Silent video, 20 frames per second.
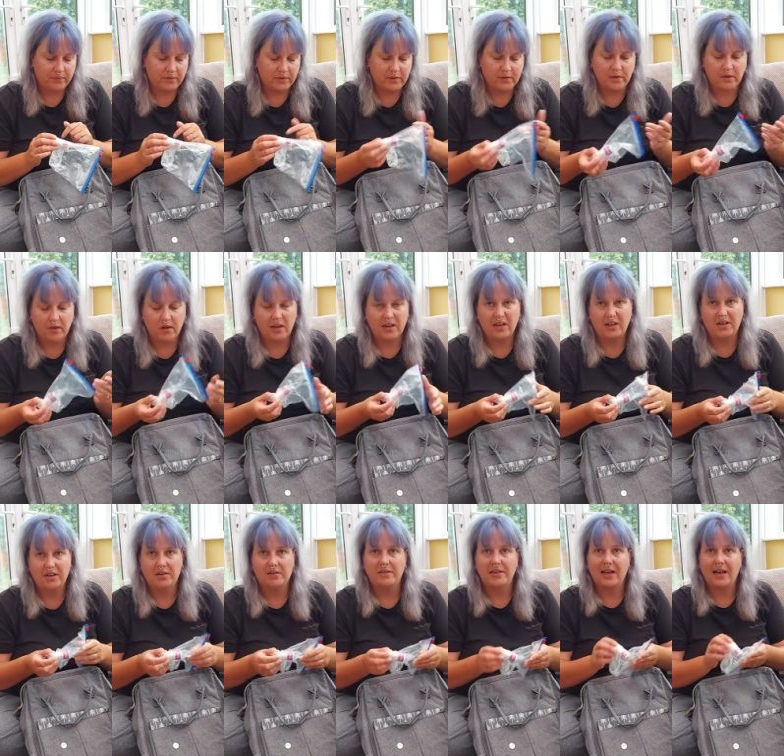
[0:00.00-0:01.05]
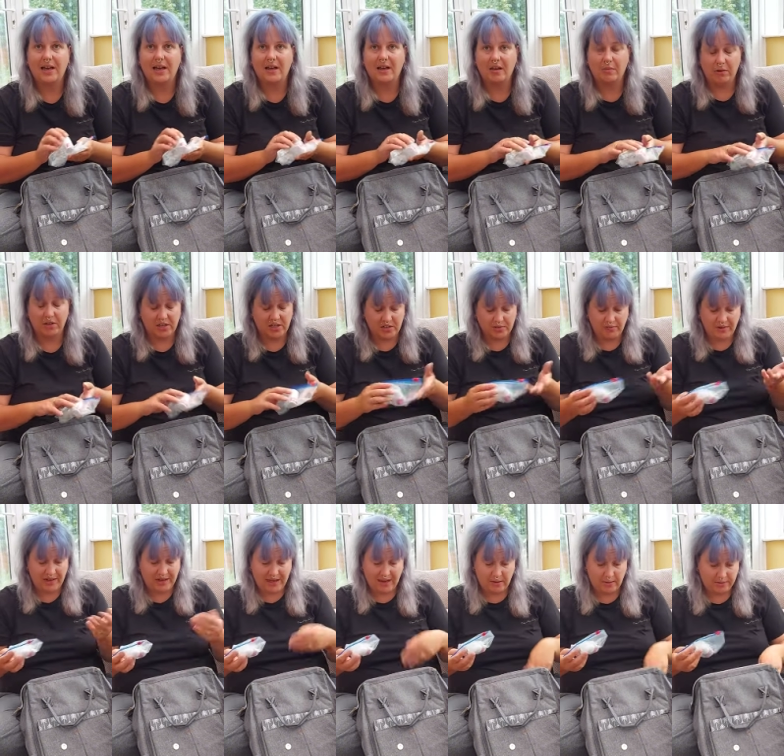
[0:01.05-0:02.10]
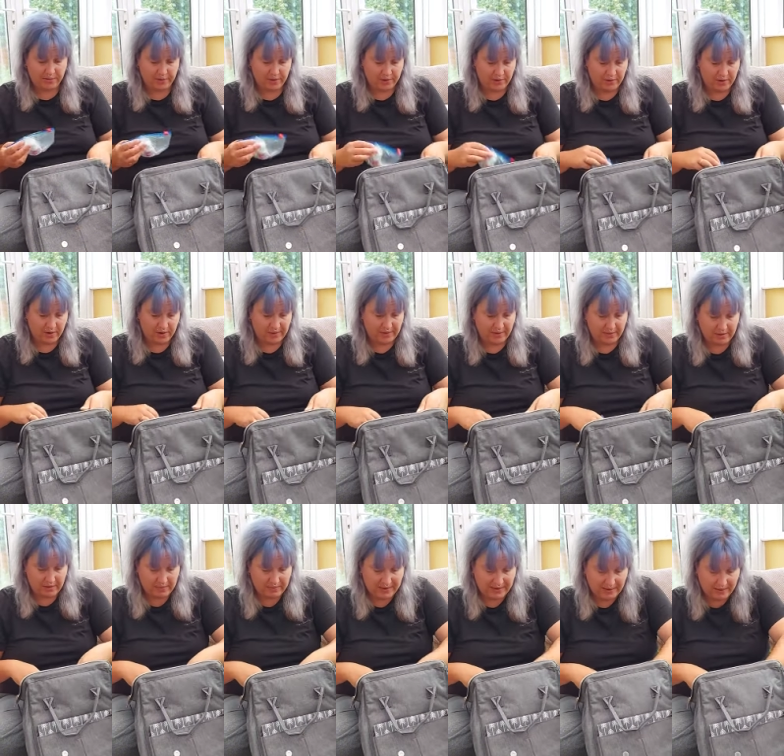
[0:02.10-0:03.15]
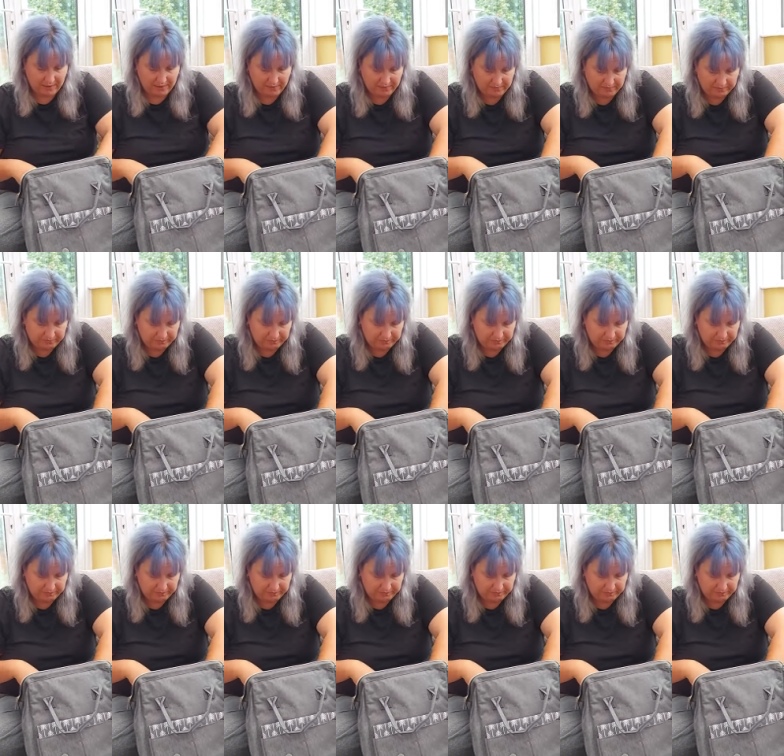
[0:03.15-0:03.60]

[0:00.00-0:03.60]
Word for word: so that I can use that, which is really helpful for when I'm out and about.